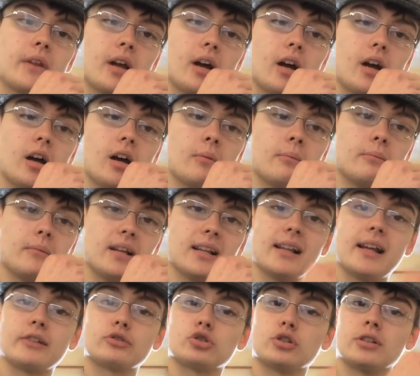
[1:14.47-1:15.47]
um,
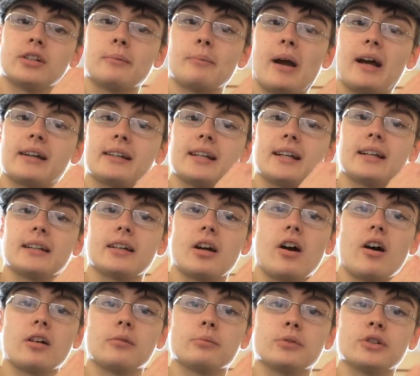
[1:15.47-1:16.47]
electronic banking
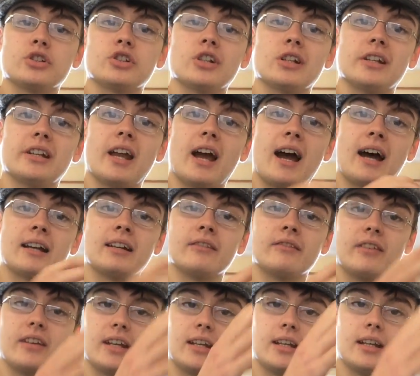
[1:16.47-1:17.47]
card machine
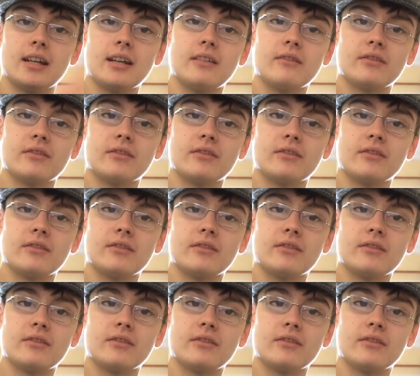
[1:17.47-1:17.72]
and the,